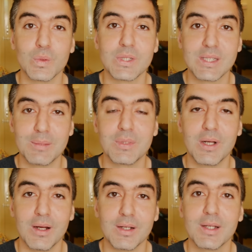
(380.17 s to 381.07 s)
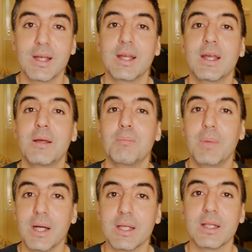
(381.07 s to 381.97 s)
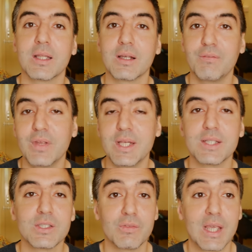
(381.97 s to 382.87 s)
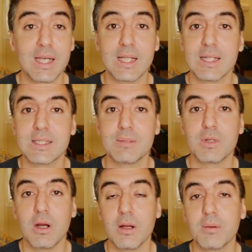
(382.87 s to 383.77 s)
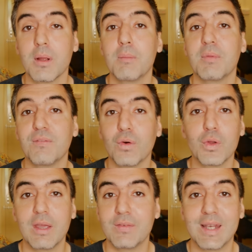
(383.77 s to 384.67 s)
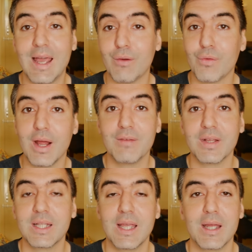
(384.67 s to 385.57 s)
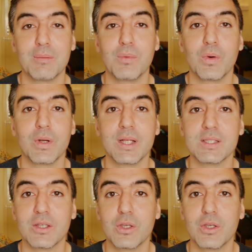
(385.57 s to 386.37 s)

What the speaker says: SIM card. But the convenience of getting that SIM card before you even arrive at the airport is a